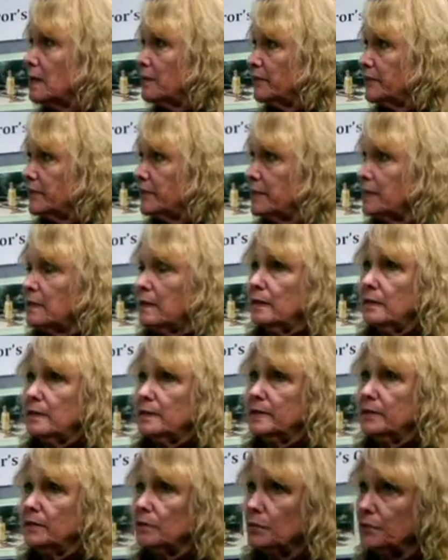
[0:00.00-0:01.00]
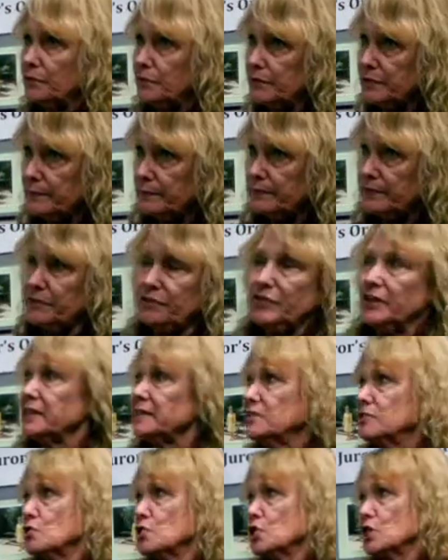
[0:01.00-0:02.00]
The things
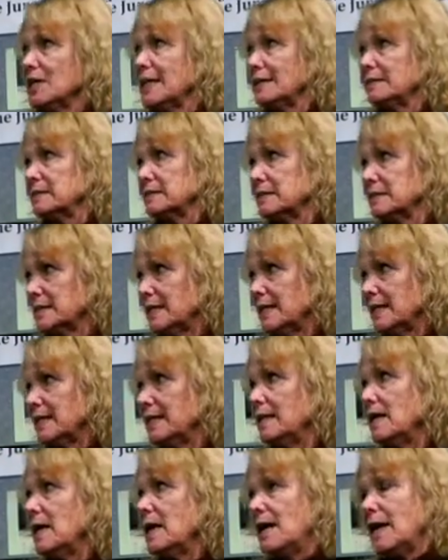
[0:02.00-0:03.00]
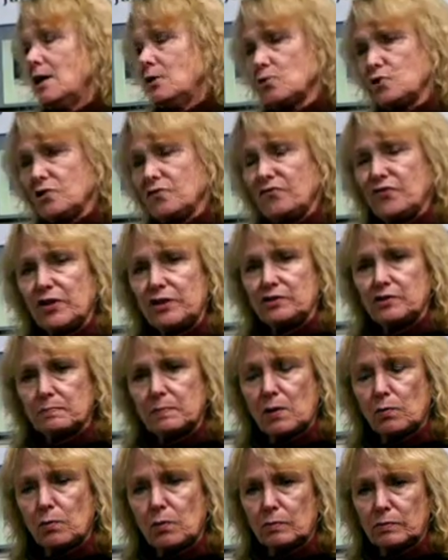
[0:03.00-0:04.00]
that she had to say, how she felt
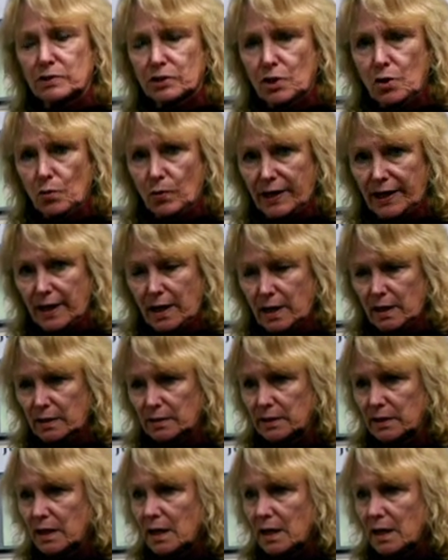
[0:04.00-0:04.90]
about what was going on.